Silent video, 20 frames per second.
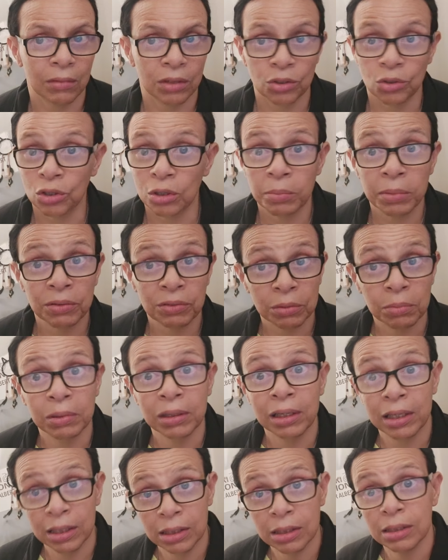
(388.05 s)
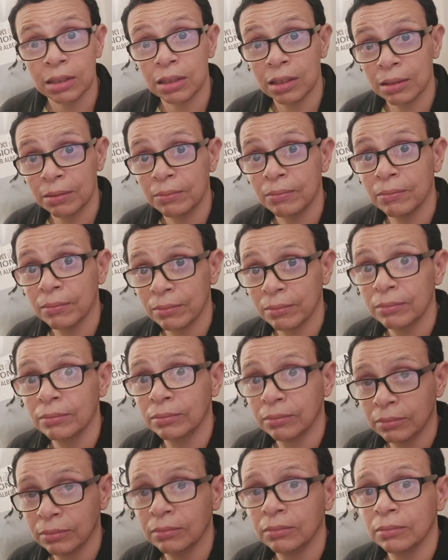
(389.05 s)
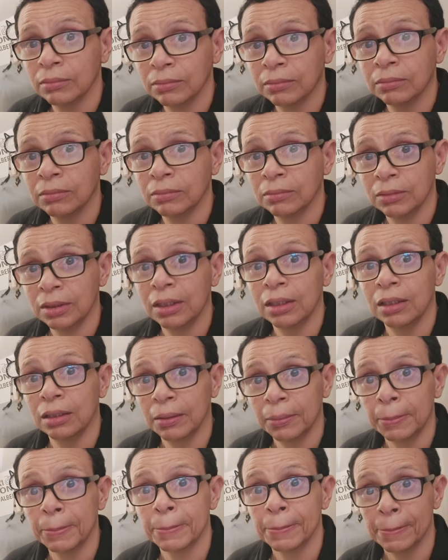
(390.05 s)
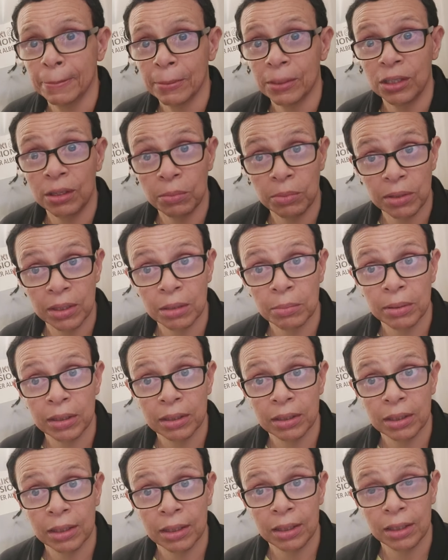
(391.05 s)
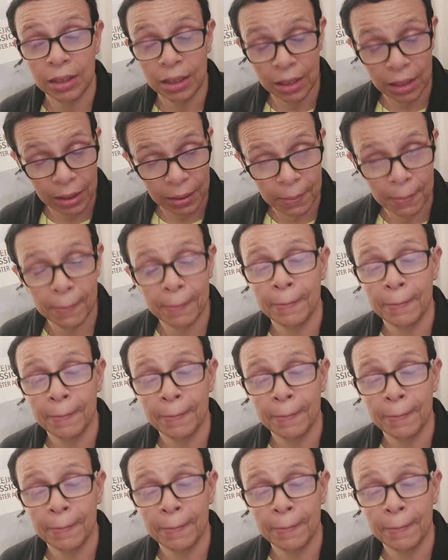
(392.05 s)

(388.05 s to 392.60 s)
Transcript: You could be replaced. Yeah. You ever think about that? Yeah.